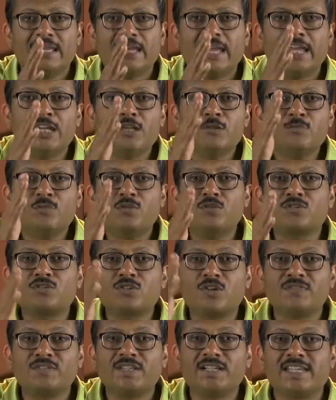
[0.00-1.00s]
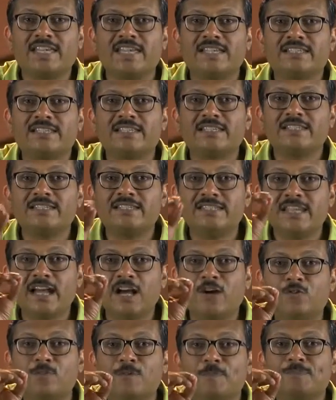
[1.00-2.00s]
in most of the cases
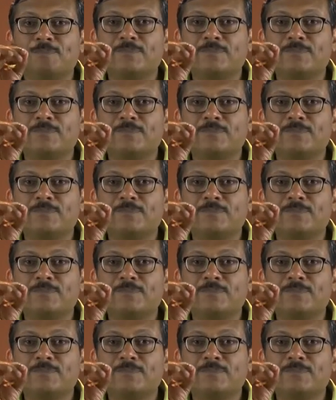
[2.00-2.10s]
now